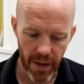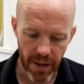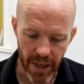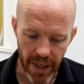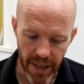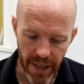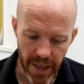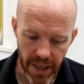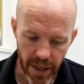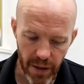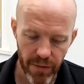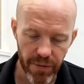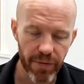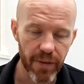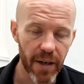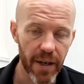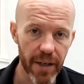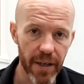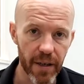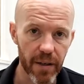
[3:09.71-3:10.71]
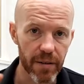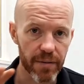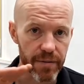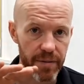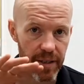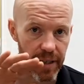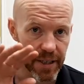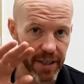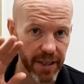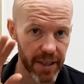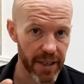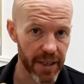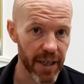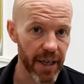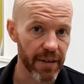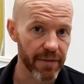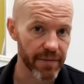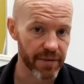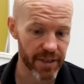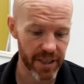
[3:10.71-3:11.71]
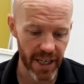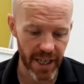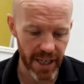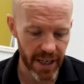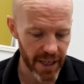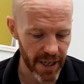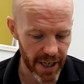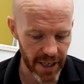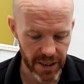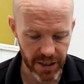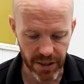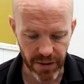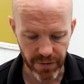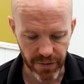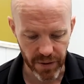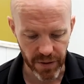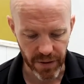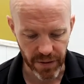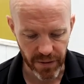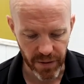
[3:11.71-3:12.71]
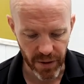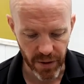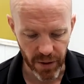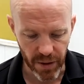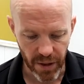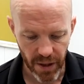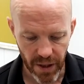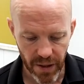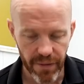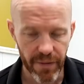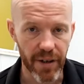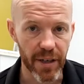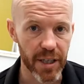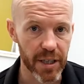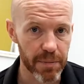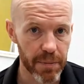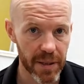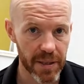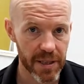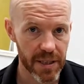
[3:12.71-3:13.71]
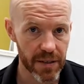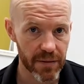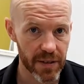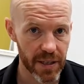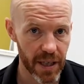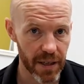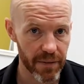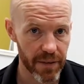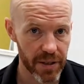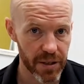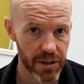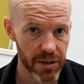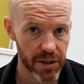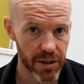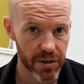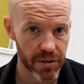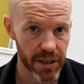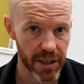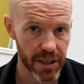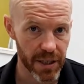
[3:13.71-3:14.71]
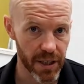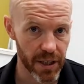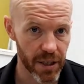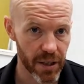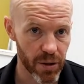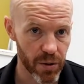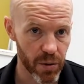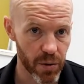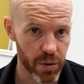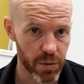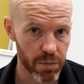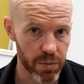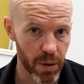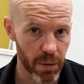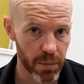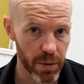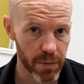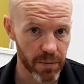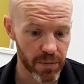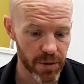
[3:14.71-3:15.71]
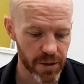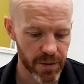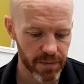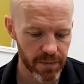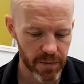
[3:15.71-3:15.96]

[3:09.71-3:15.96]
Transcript: it can go flying off and it can, if say it hits the front of your very expensive television screen, it can cause problems.